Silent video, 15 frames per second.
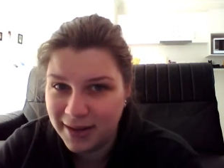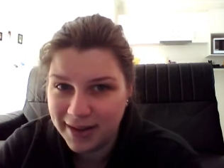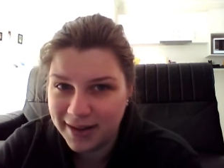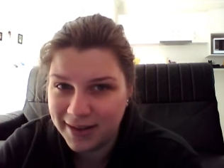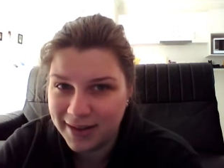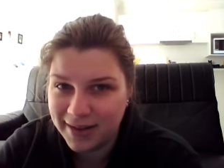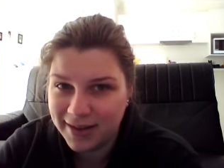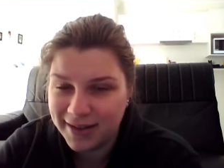
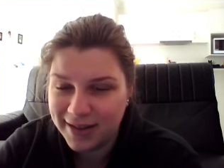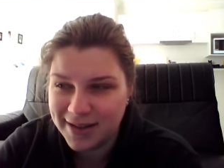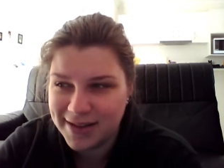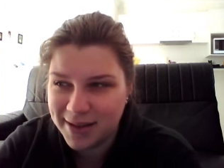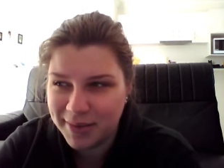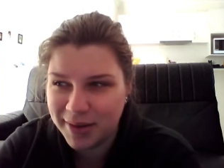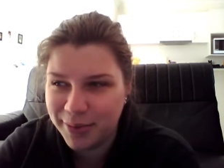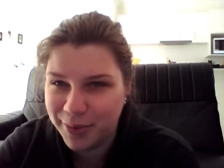Like,
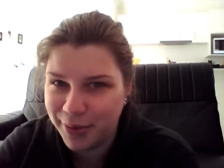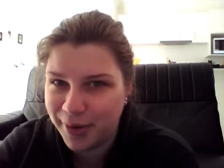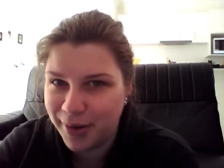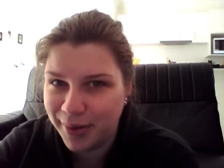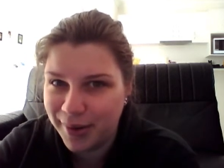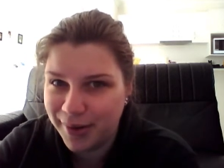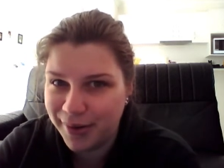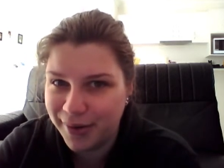there's something
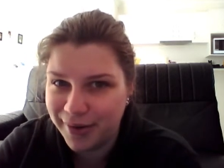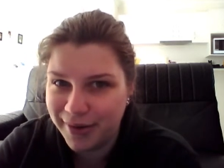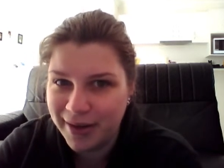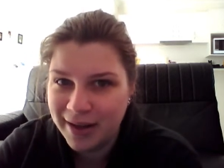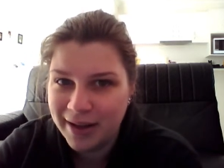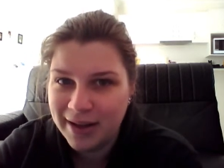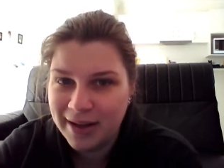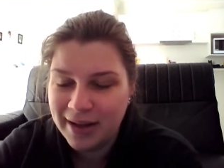more going on.